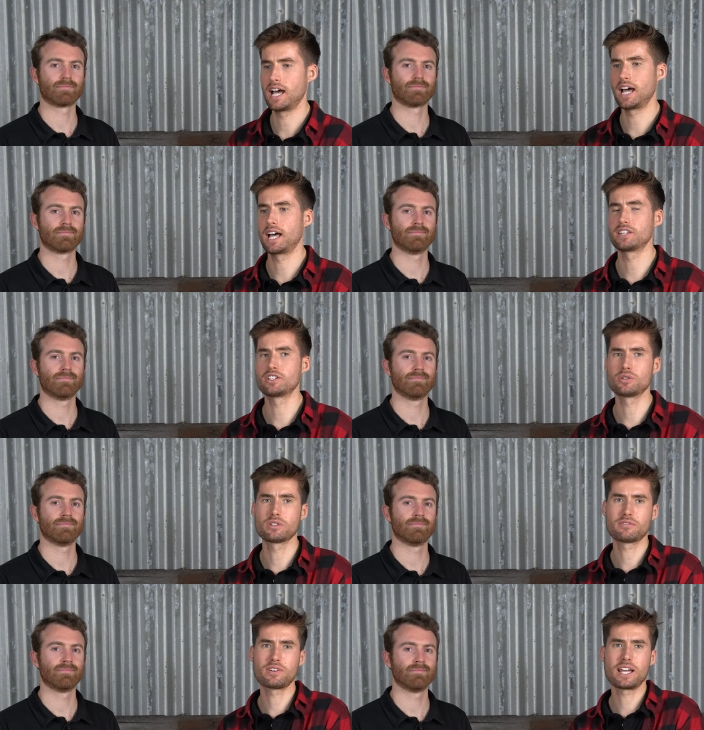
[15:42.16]
Speaker 1: uh, the Tour
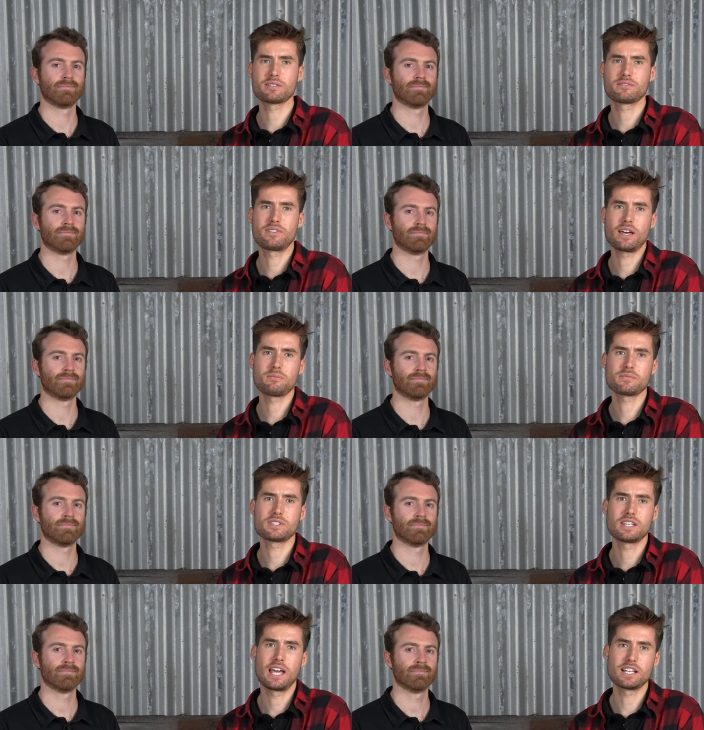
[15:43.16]
de France
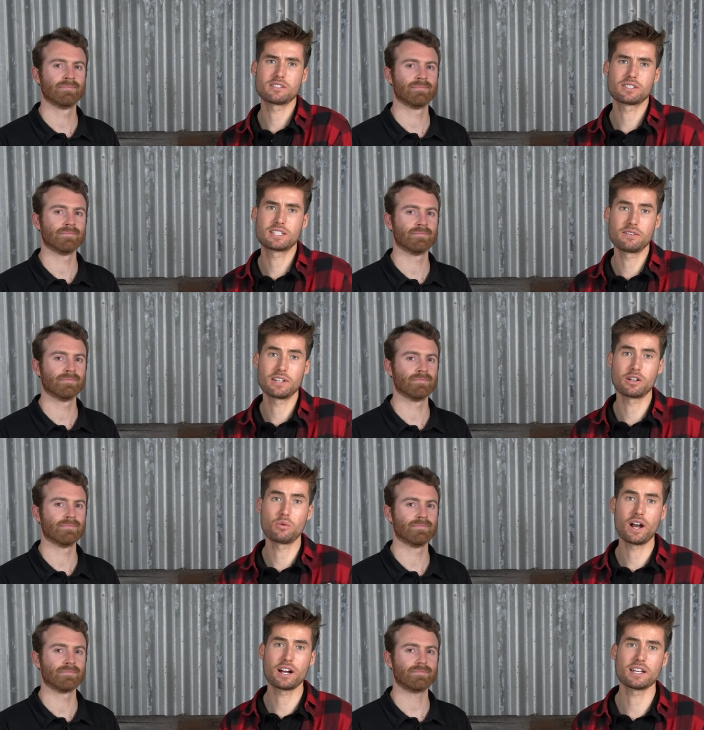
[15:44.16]
Femmes as giving it
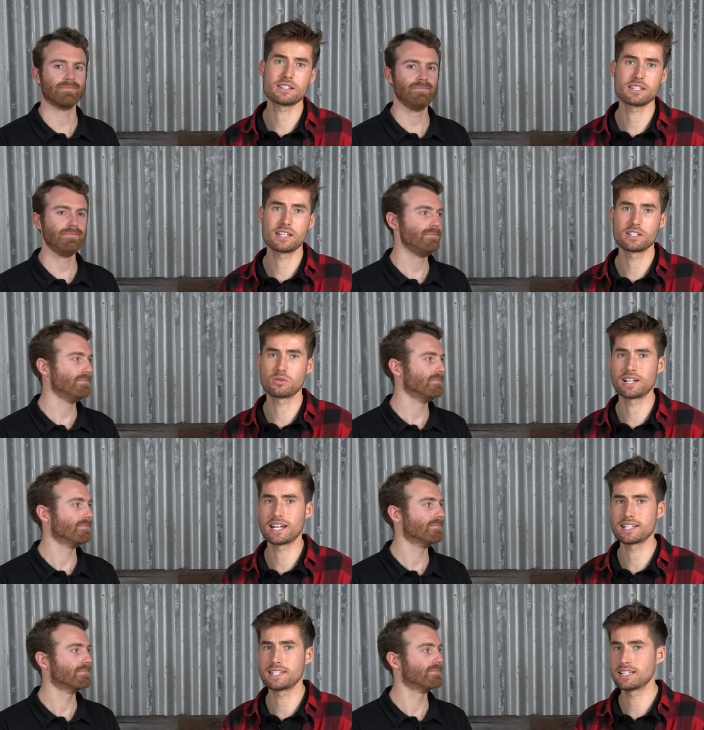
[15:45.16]
awareness. In
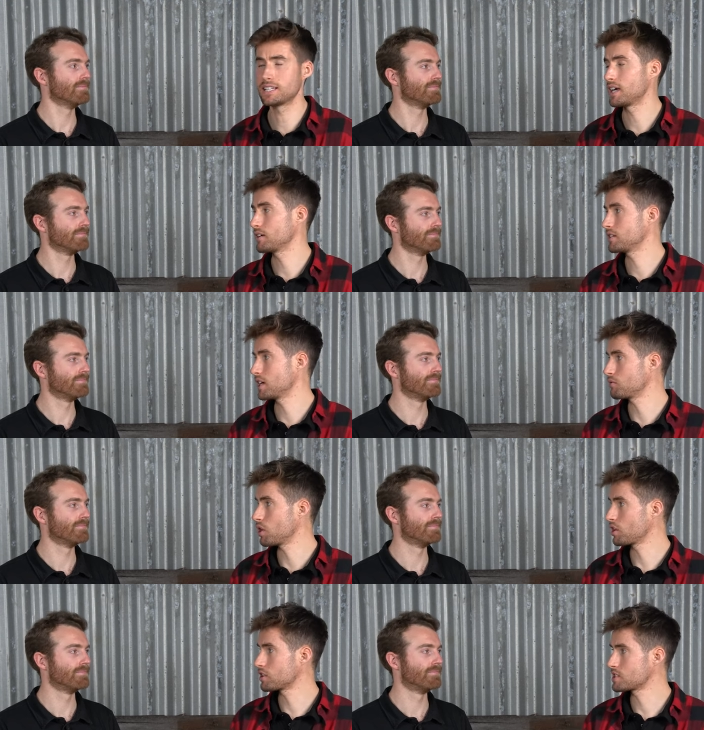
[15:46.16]
2019, they, they
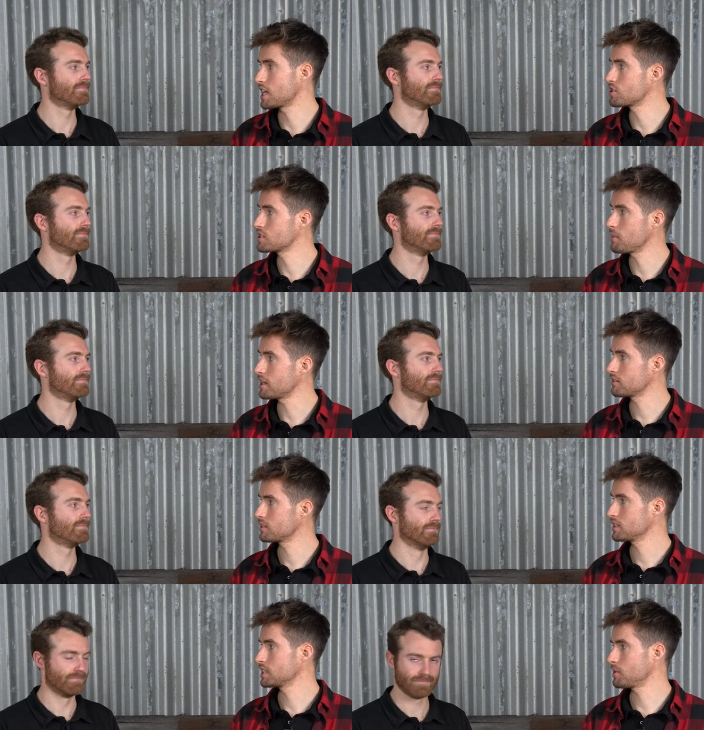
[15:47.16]
rode all the stages of men
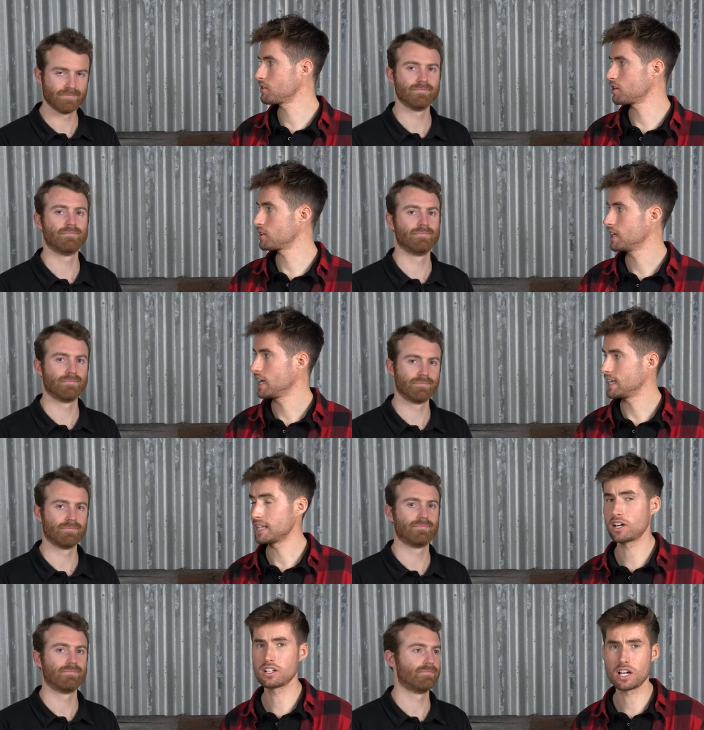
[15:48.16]
the men rode, and
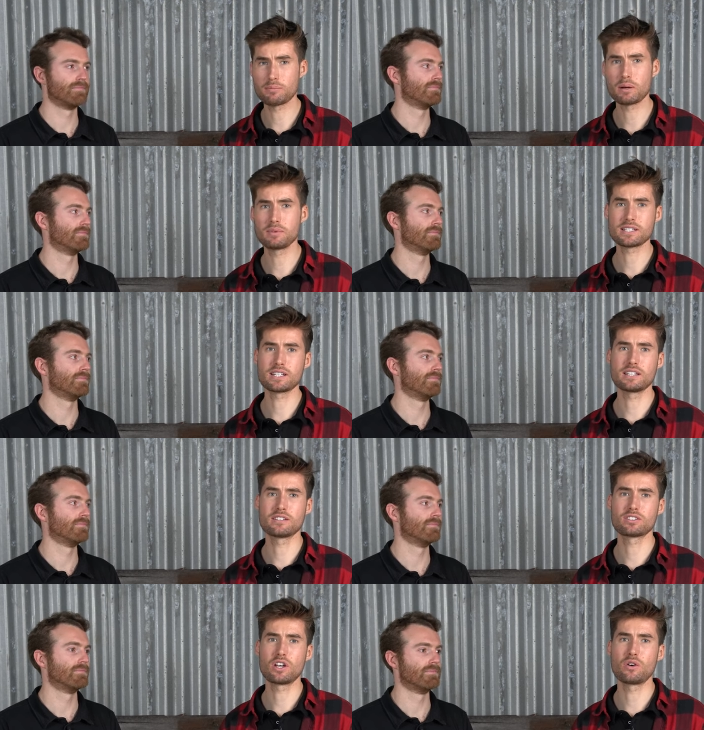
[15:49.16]
they got a lot of publicity.
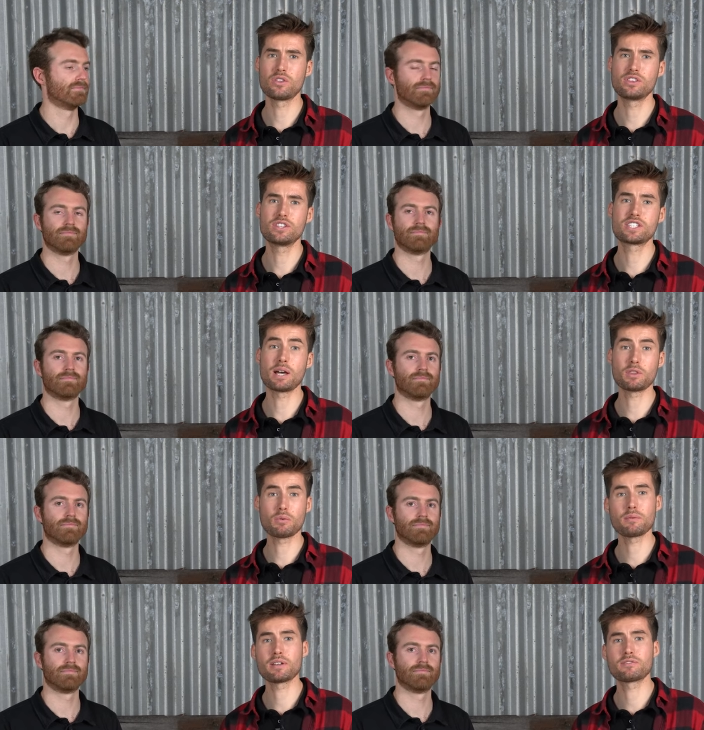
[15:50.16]
So some of the
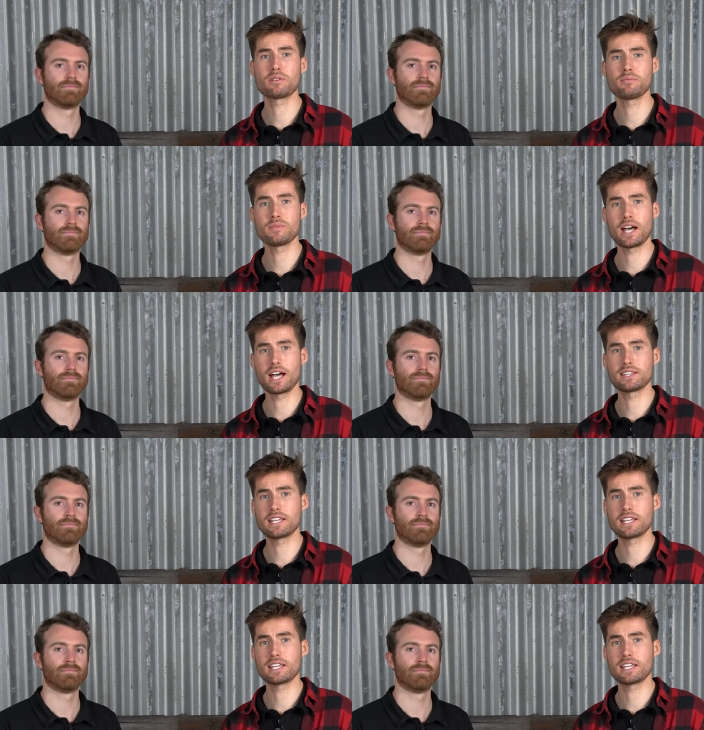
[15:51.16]
women from uh,